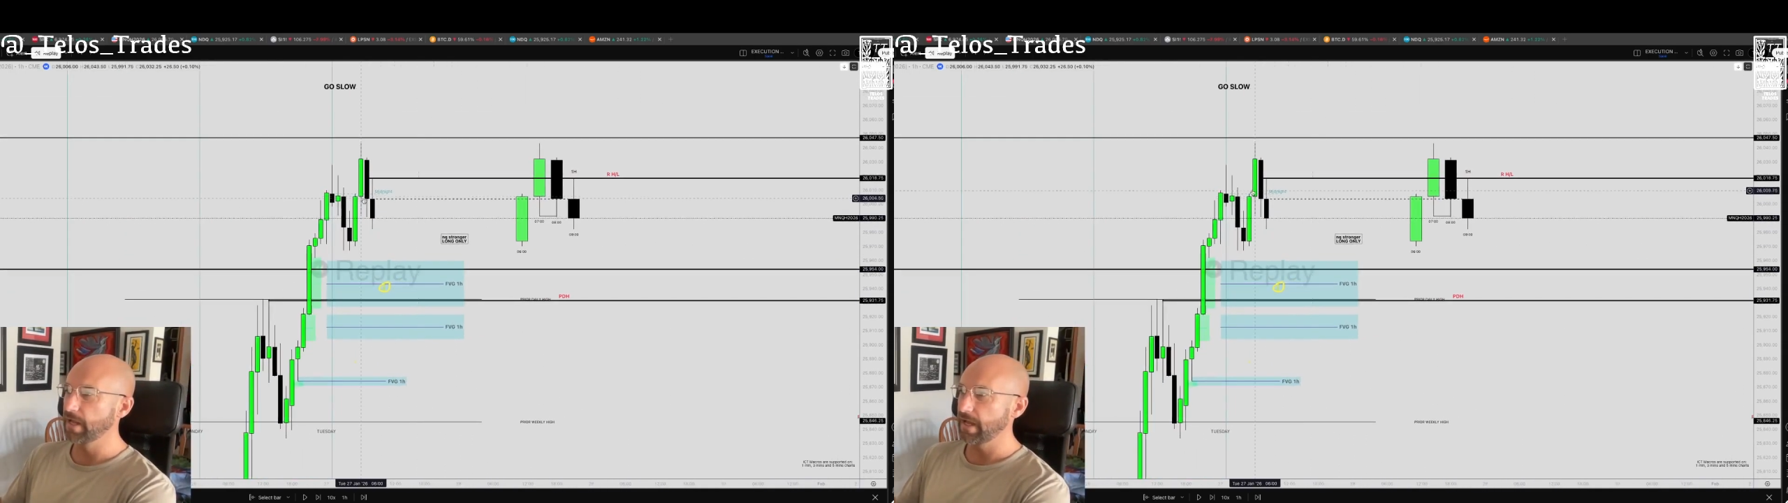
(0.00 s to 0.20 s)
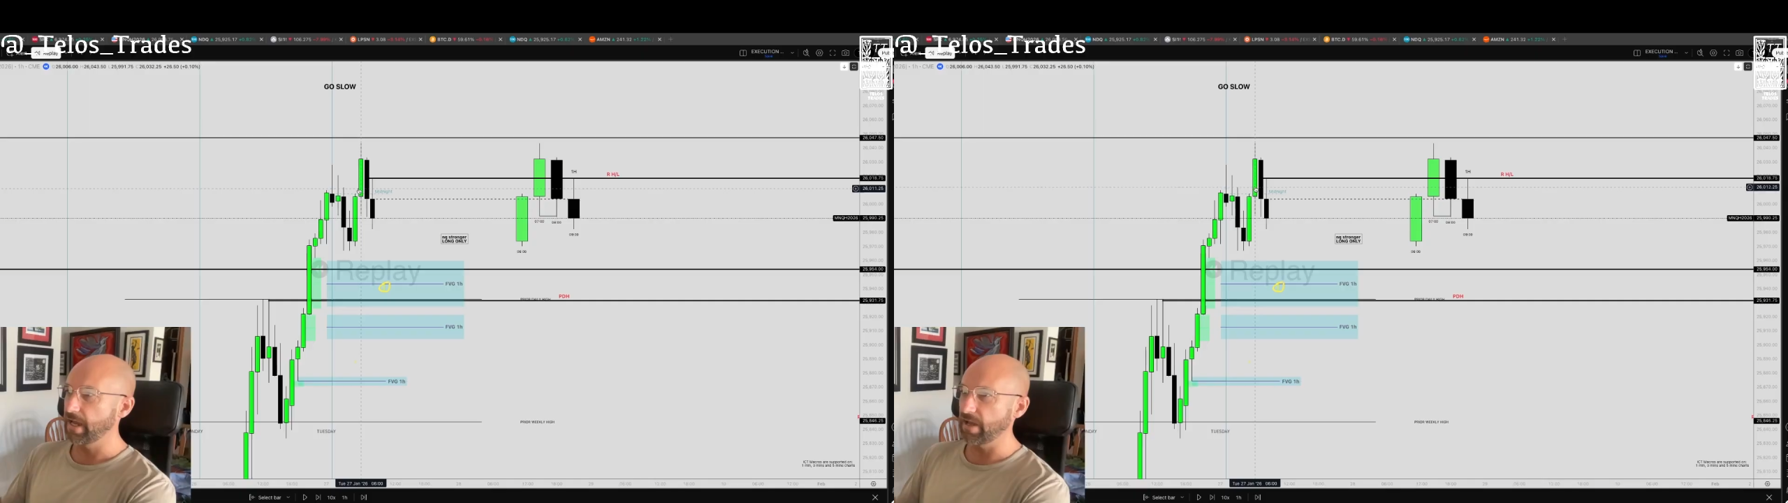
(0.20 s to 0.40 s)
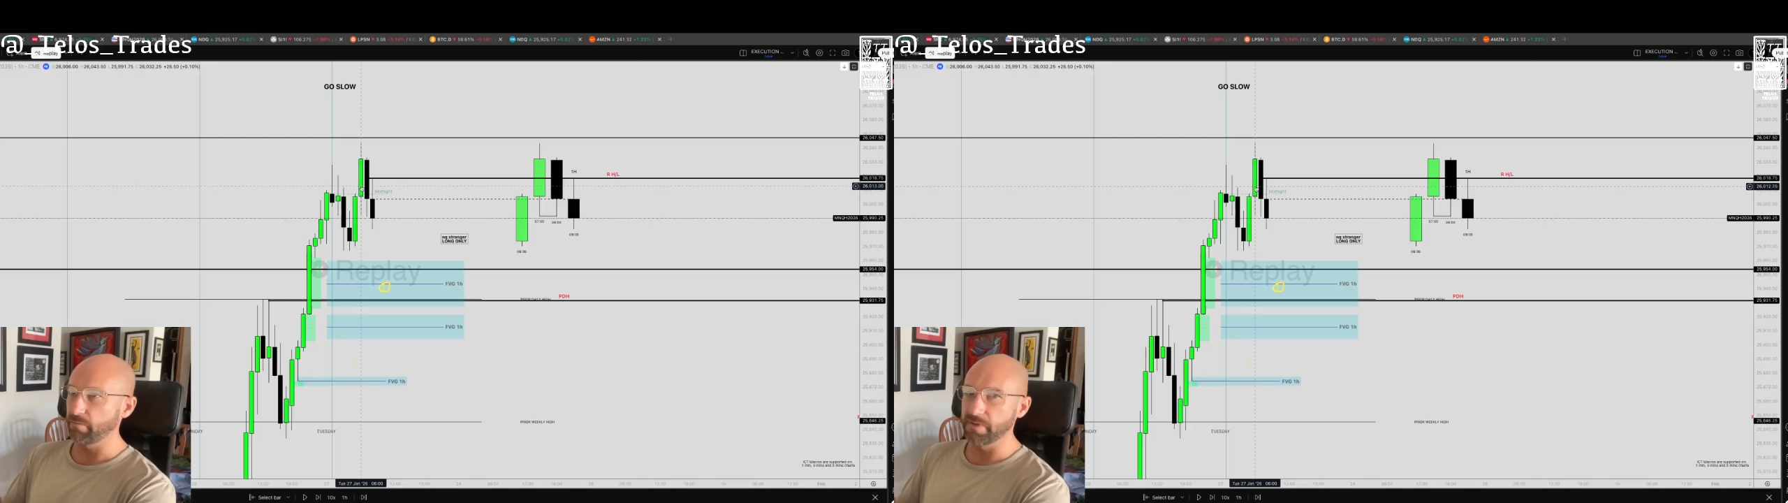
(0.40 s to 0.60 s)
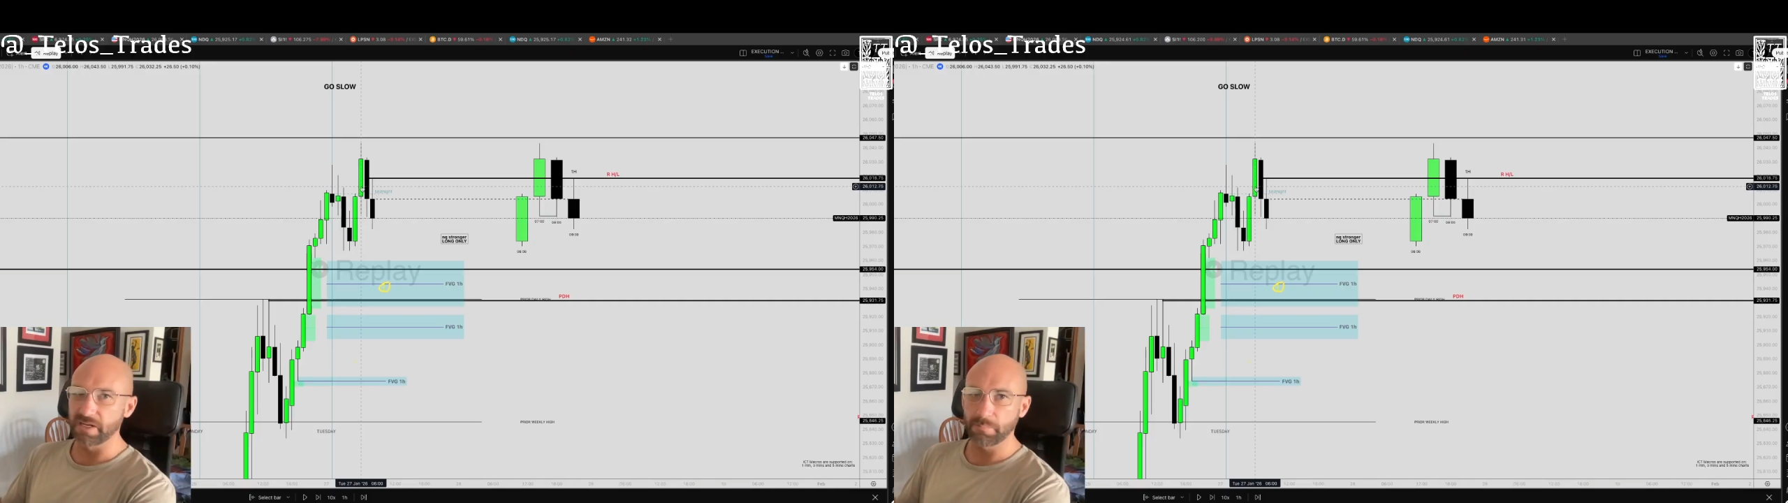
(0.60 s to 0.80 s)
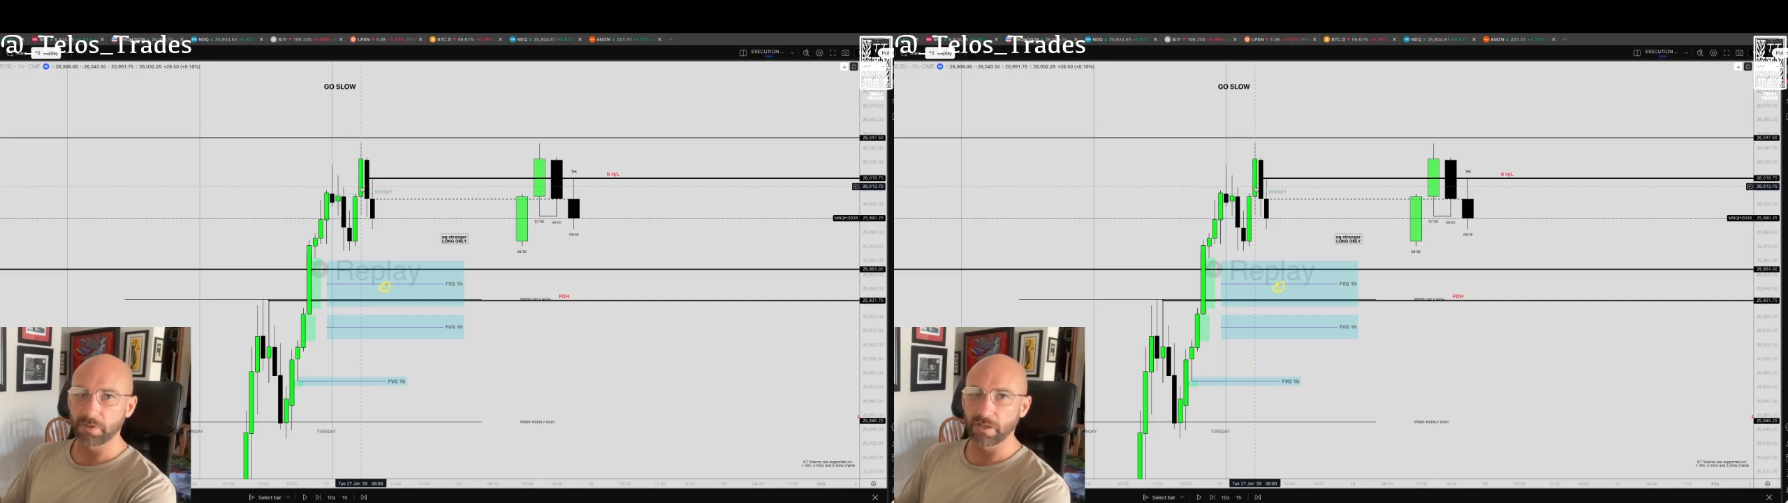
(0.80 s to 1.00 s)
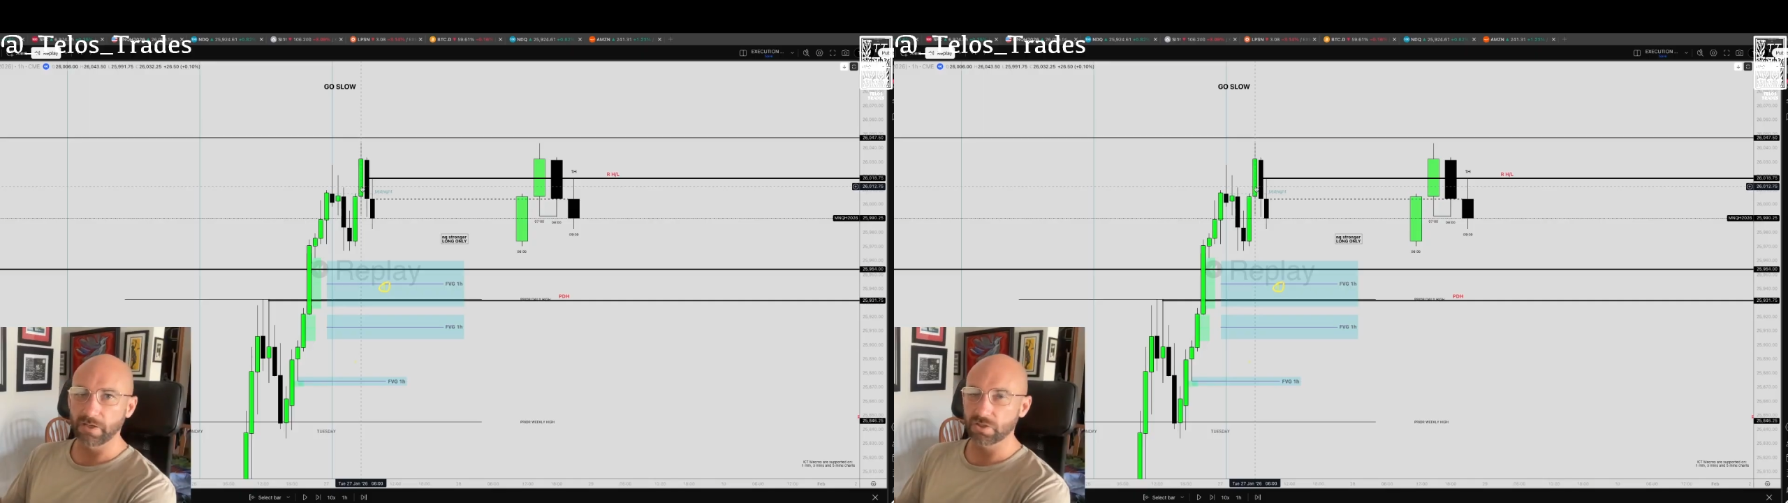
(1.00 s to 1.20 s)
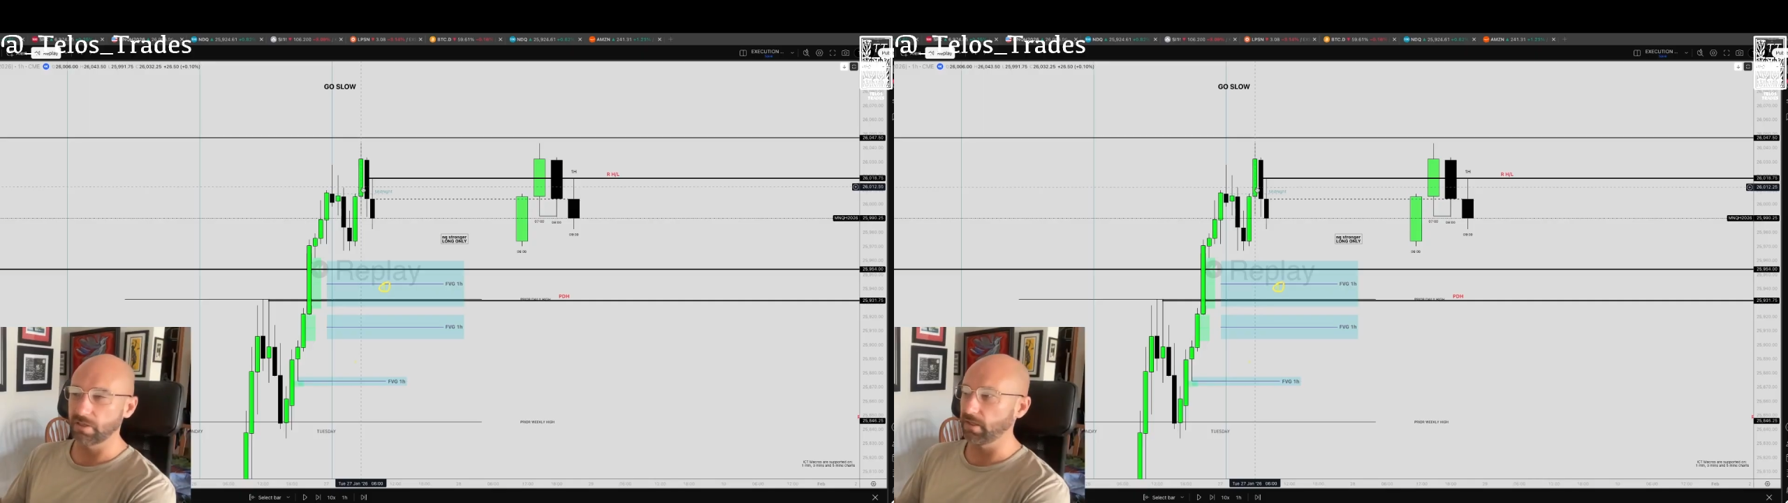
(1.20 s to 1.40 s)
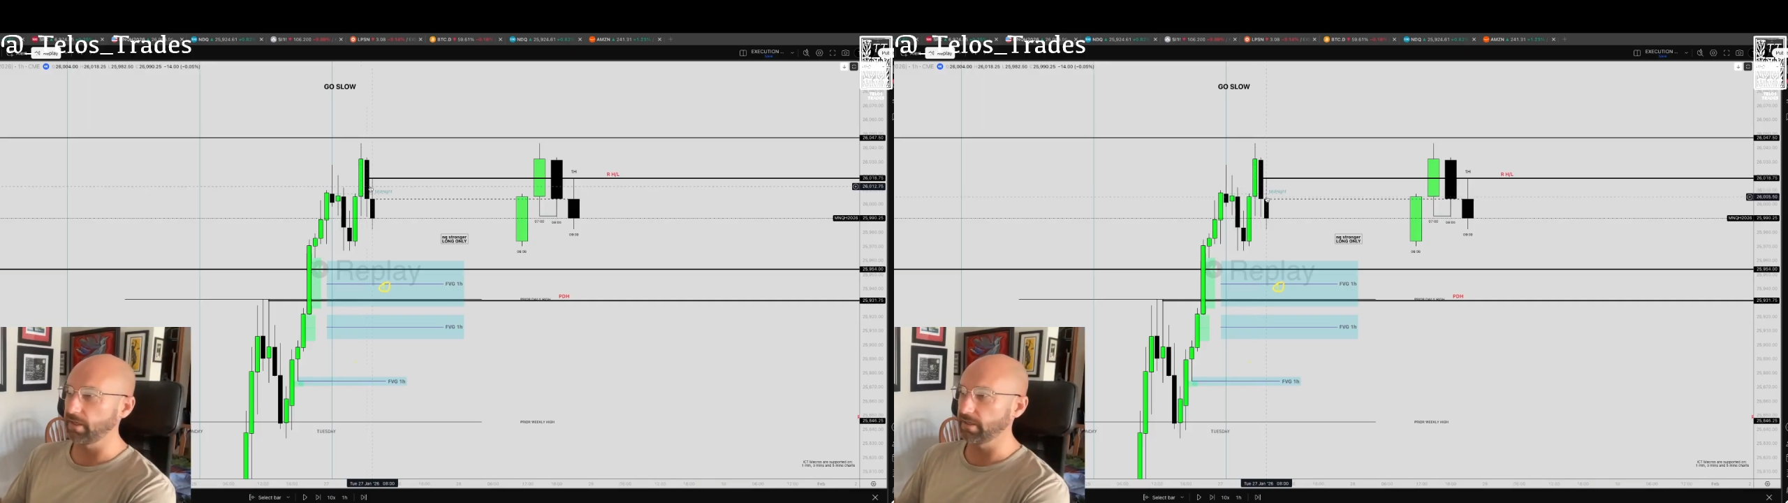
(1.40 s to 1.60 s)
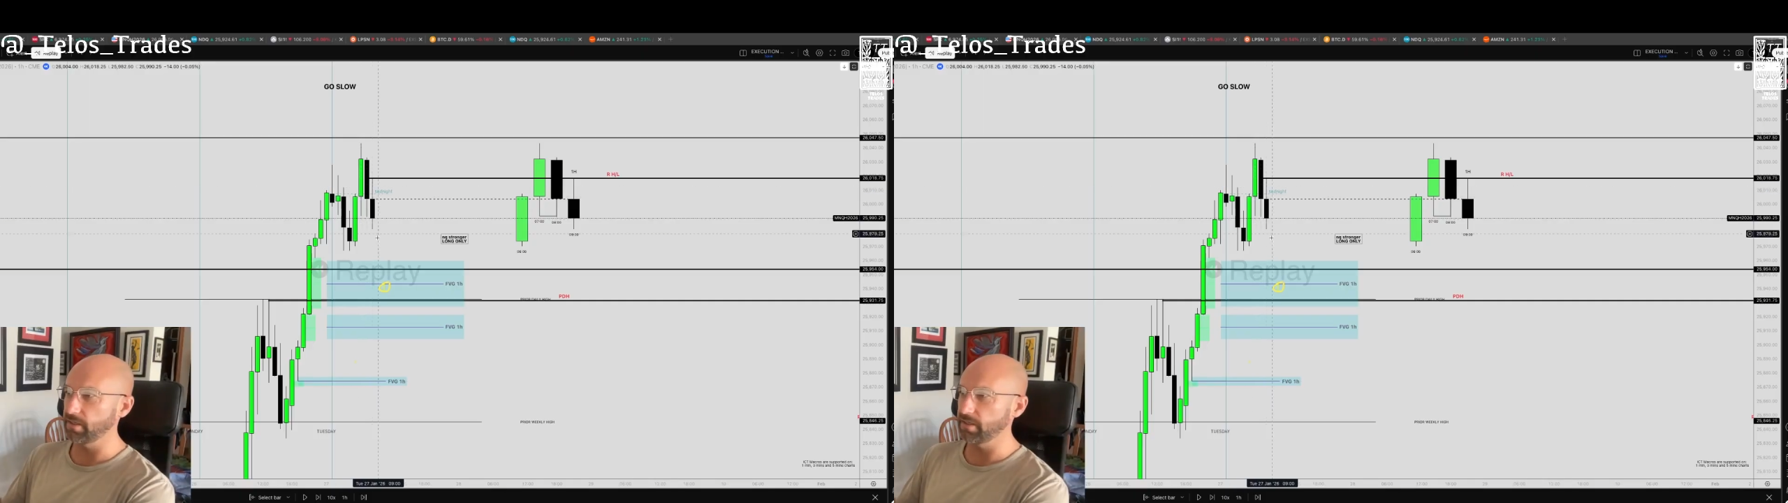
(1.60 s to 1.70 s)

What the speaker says: have a manipulation leg